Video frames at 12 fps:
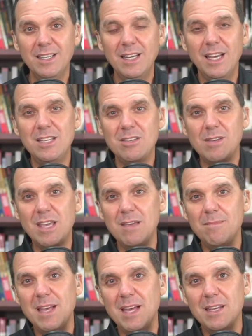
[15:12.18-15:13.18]
and you
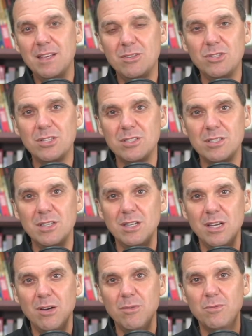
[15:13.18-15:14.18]
keep getting just, you
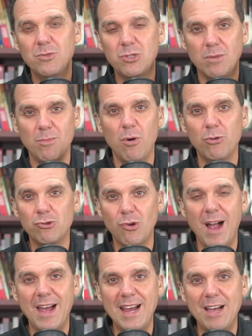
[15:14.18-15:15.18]
know, some old
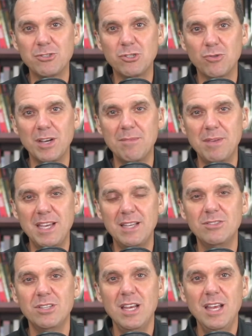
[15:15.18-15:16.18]
dried out string
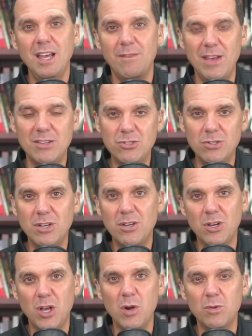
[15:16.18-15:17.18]
beans, eventually you're
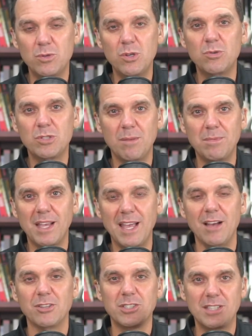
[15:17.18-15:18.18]
going to go do something
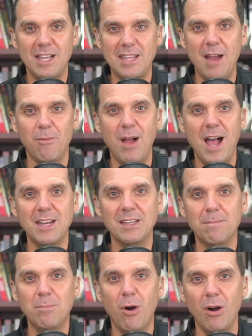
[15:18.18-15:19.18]
else, take that ride in
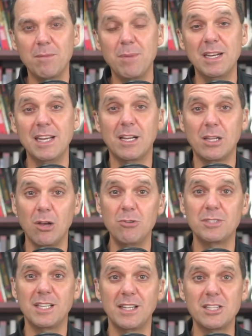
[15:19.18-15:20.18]
the park. But in
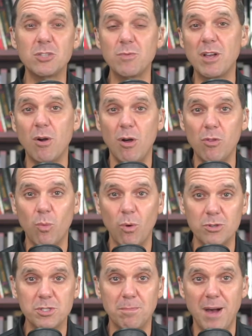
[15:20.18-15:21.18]
closing, let's recall the
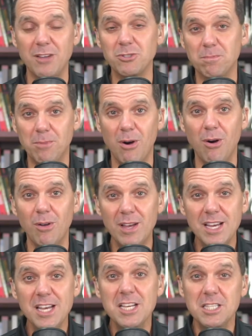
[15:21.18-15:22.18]
words of Apostle Paul
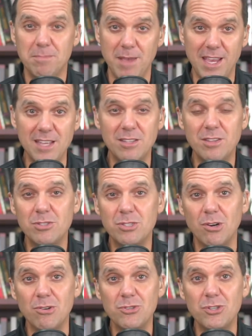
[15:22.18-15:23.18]
speaking to the
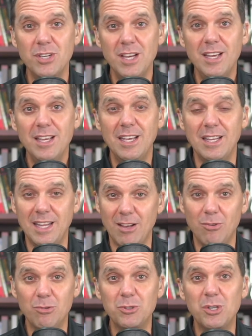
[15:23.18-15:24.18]
church in the
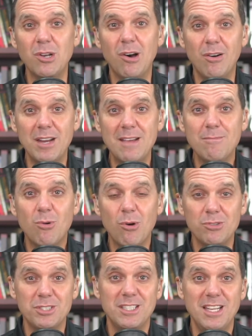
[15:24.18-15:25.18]
old naughty,
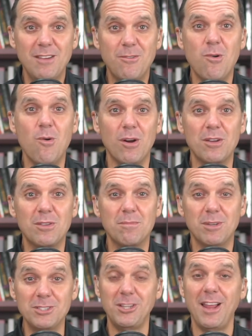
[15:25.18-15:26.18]
immoral city of Corinth,
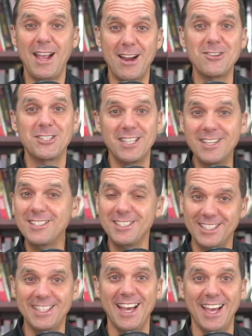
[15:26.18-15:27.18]
much like our cities
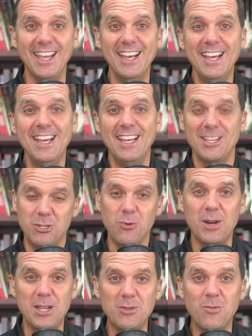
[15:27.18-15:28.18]
today in
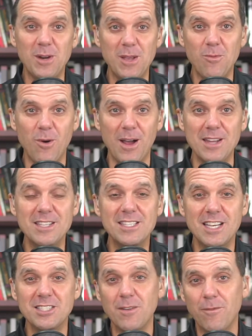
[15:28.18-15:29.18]
twenty twenty-one. He
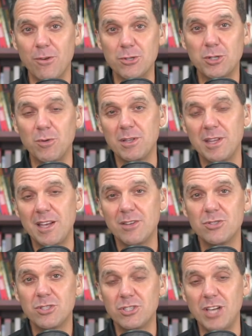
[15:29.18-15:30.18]
says in First
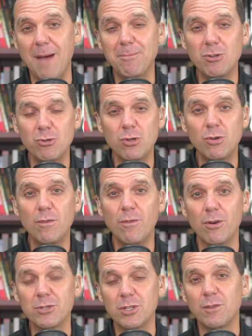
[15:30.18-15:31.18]
Corinthians chapter two,
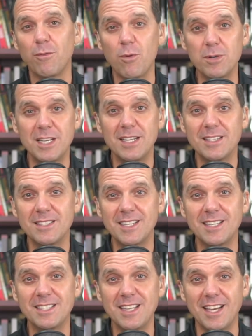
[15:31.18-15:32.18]
verses fourteen to
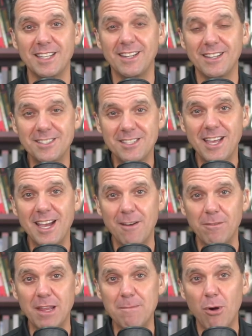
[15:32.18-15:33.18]
sixteen, now listen
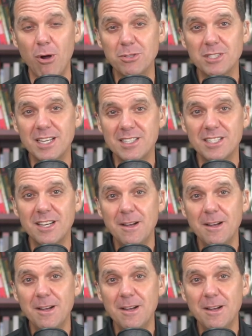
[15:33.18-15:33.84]
carefully, Paul says